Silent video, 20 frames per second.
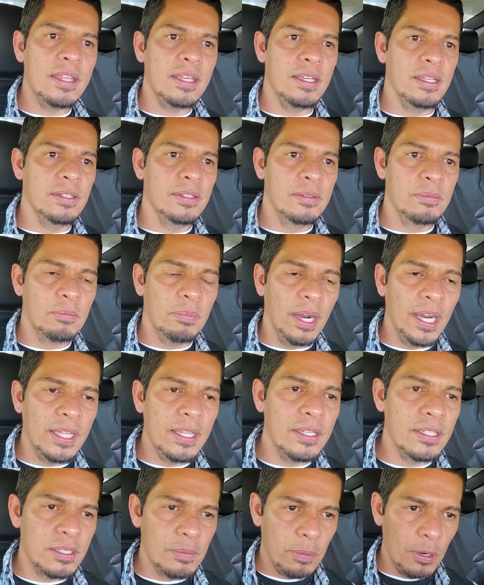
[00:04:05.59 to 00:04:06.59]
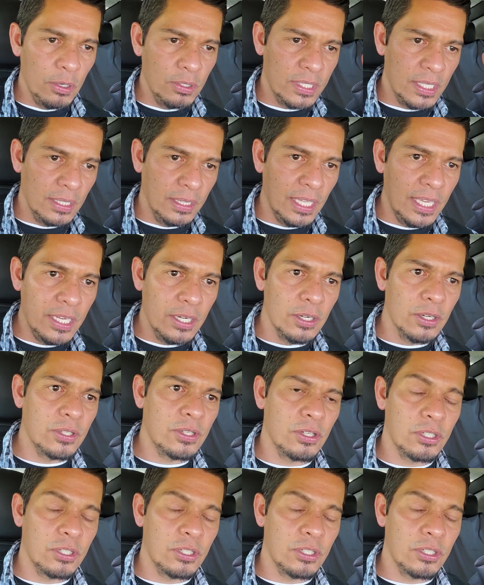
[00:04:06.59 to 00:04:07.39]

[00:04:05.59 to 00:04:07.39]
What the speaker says: these supposed leaders.